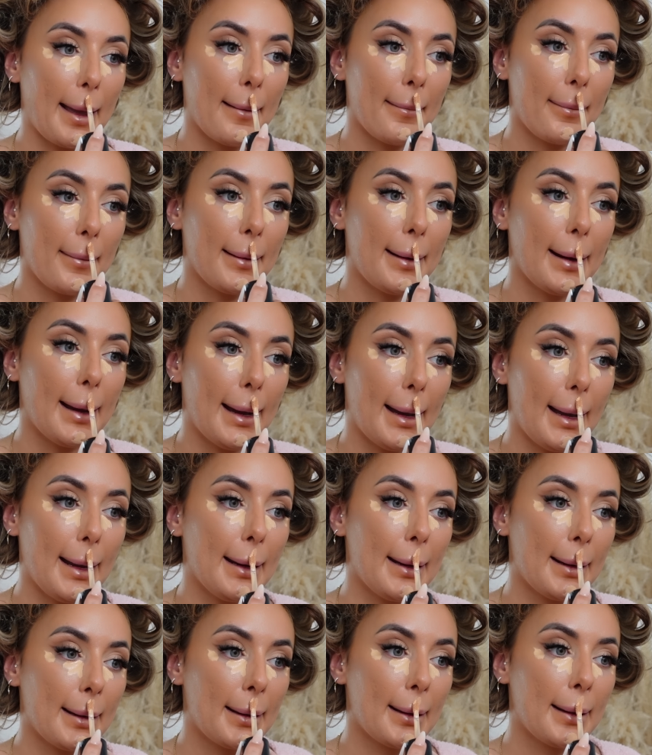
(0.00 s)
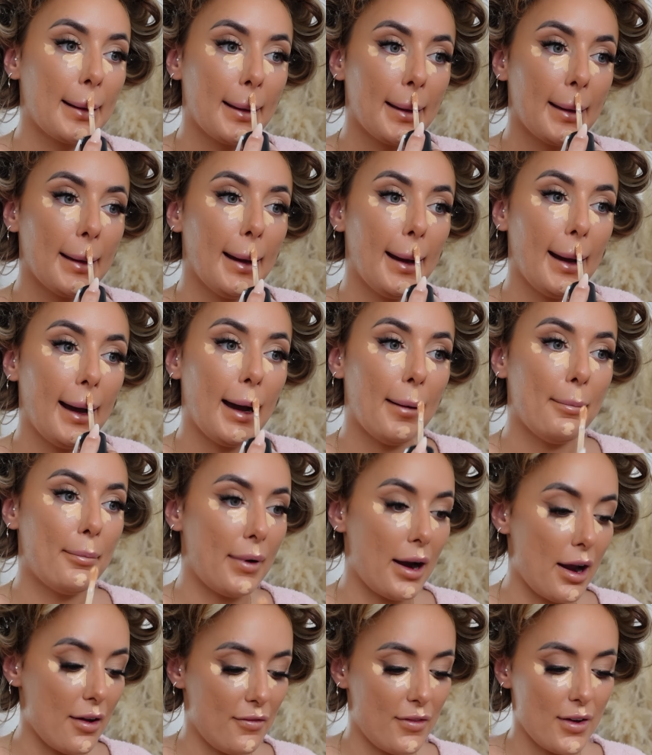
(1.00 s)
every day, had
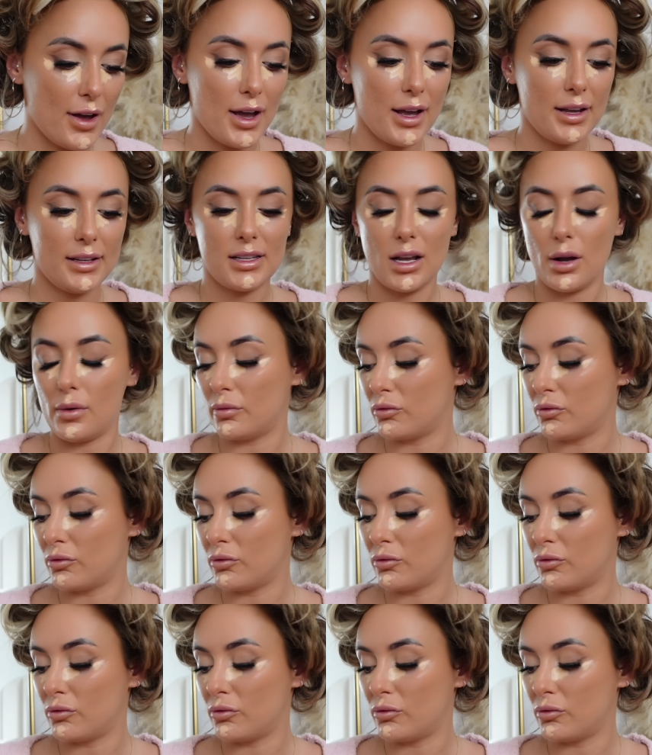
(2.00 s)
breakfast, I